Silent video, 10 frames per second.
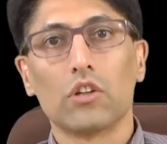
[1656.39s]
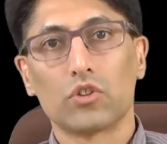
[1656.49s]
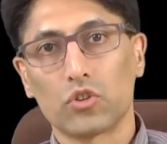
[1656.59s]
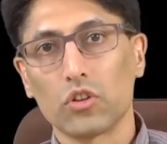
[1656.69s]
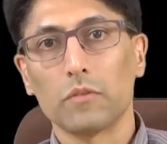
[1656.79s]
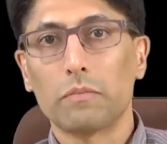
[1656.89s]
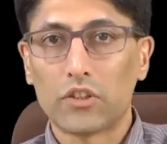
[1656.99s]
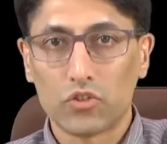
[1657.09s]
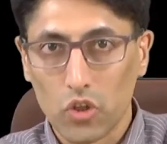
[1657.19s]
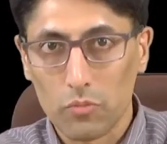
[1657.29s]
shouldn't
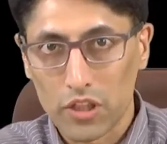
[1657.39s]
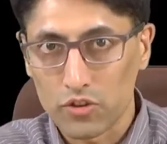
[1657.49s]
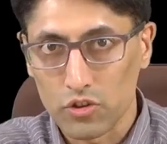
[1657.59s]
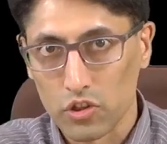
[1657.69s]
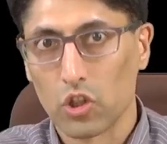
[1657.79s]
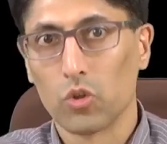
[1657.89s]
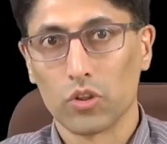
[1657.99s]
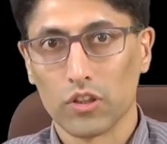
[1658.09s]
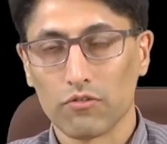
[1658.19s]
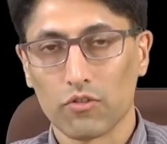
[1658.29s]
be so much
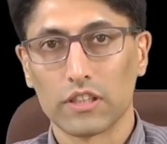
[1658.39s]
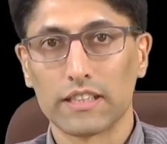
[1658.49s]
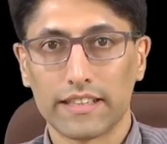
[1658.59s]
lower for a